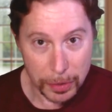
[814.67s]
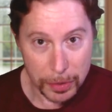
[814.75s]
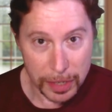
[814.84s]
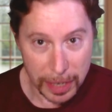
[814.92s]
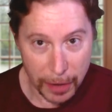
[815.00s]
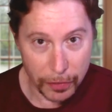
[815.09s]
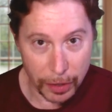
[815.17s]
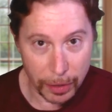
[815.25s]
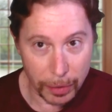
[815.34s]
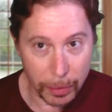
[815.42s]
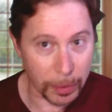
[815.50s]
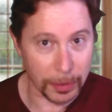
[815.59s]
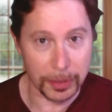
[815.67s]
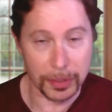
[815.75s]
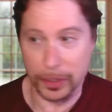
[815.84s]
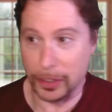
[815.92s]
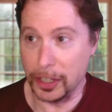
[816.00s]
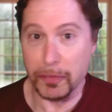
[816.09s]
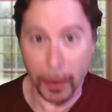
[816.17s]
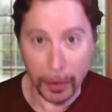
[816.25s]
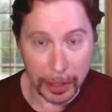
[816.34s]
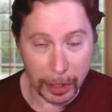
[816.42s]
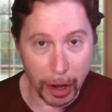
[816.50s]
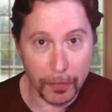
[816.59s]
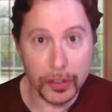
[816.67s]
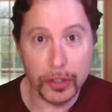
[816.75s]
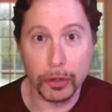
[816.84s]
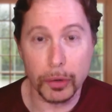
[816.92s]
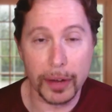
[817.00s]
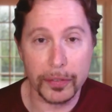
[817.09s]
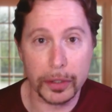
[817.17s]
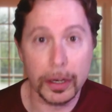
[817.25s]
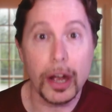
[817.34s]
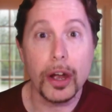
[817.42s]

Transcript: CFO or Chief Marketing Officer, whoever.